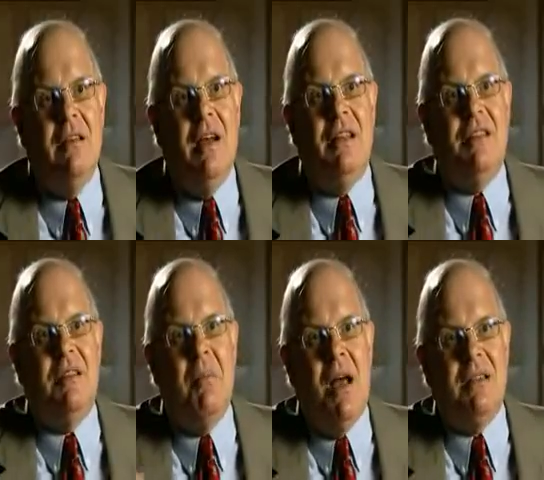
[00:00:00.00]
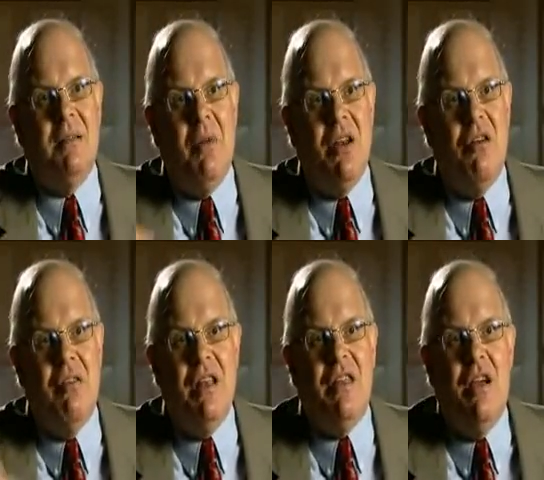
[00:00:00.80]
Right? There's a Muslim
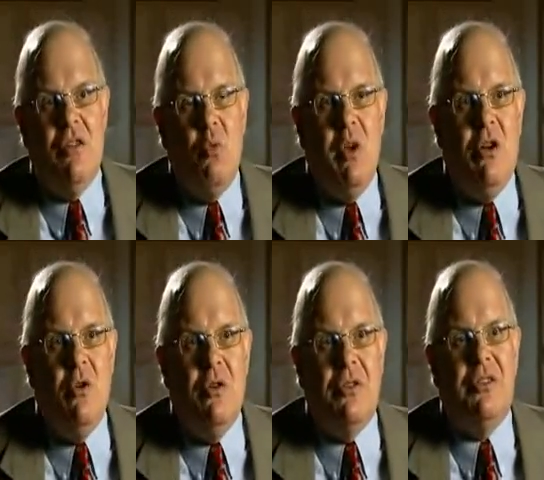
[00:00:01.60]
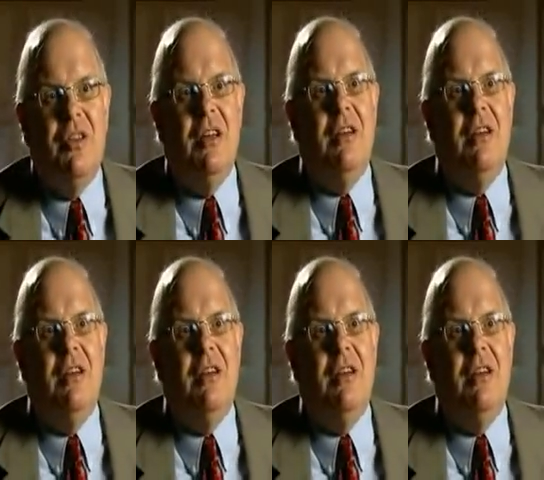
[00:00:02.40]
minority there, the Uyghurs.